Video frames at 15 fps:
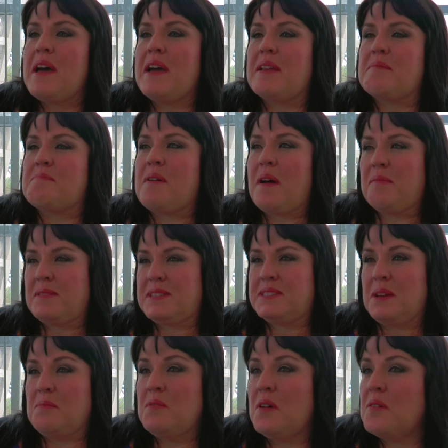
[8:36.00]
And probably
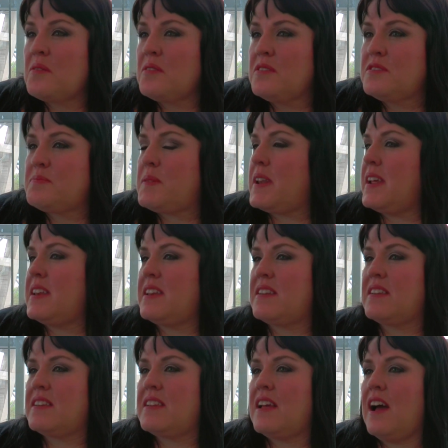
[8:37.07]
some locals, but
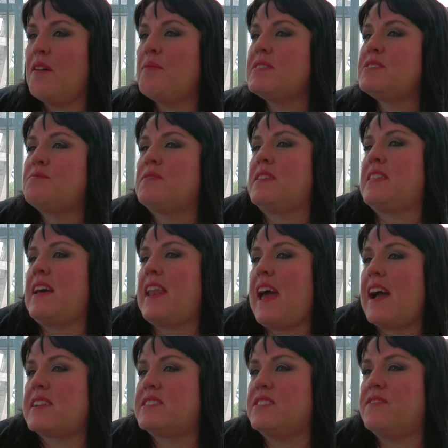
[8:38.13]
I wasn't really that
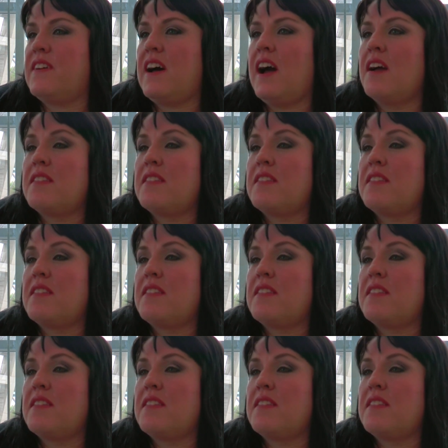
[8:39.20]
active.